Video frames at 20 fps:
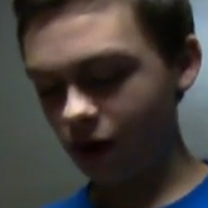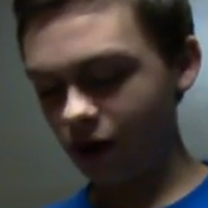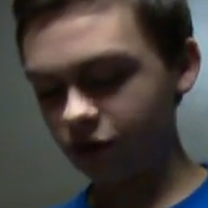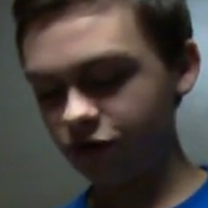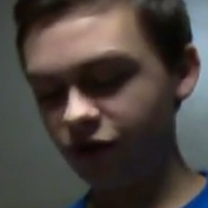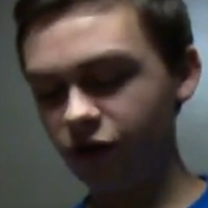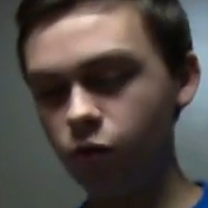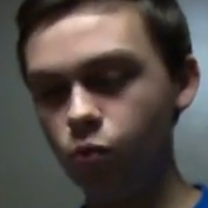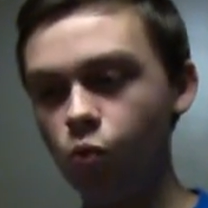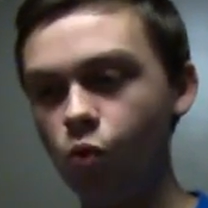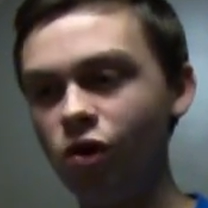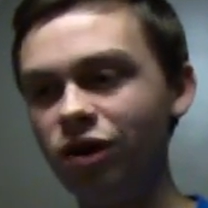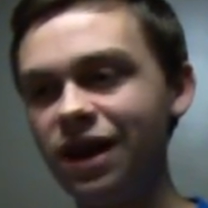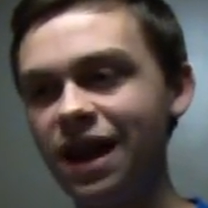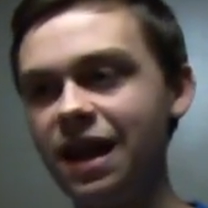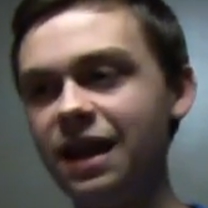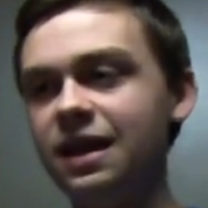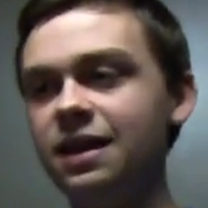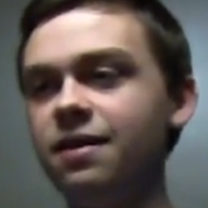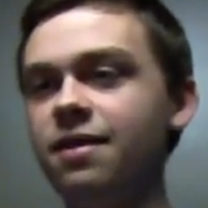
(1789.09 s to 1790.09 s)
I'll actually
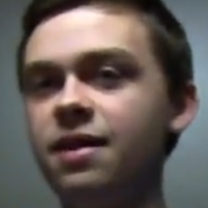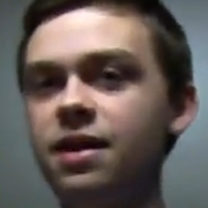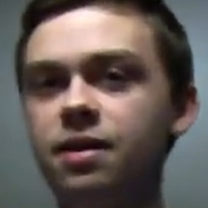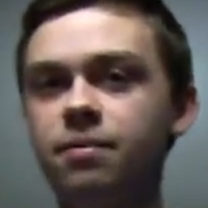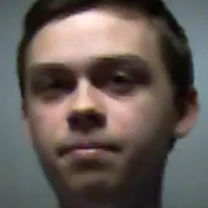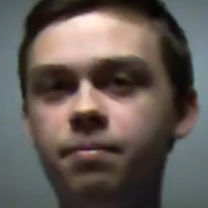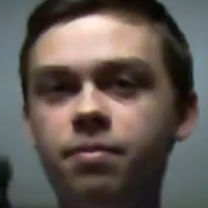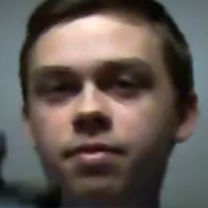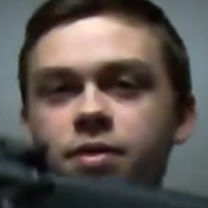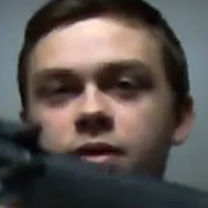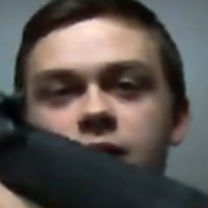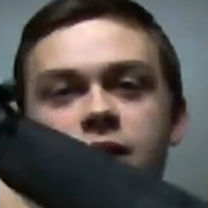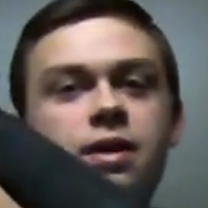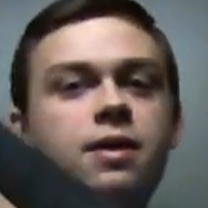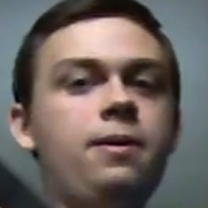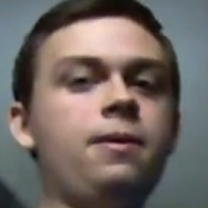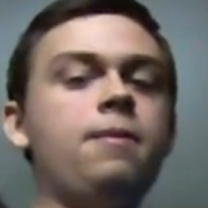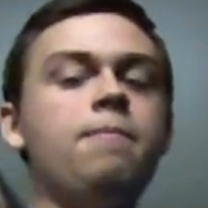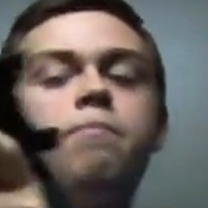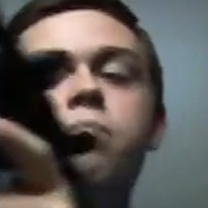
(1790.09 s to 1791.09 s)
one-hand them
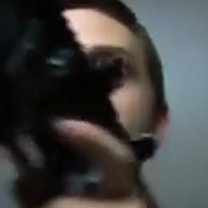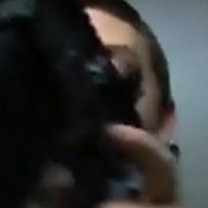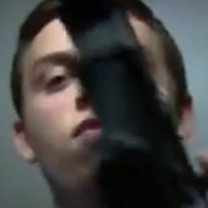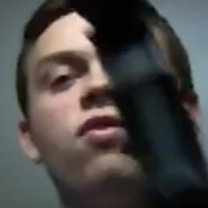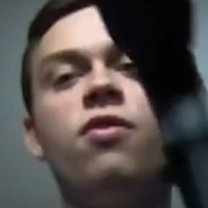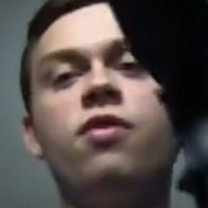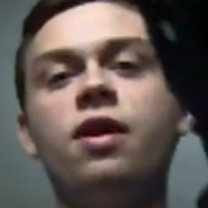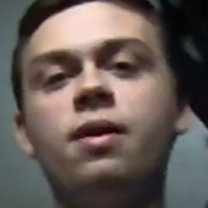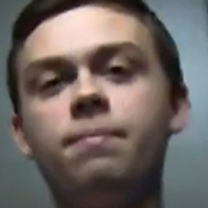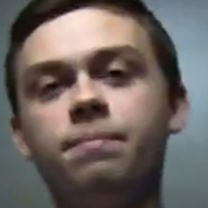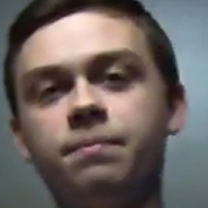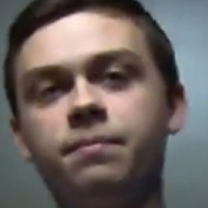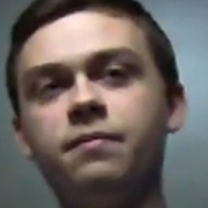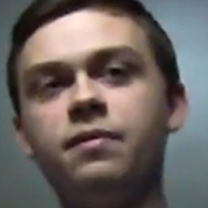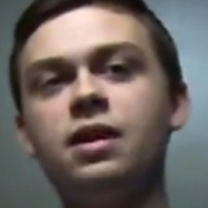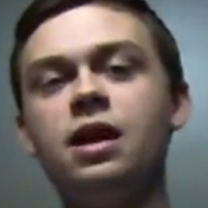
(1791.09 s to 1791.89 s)
both of them,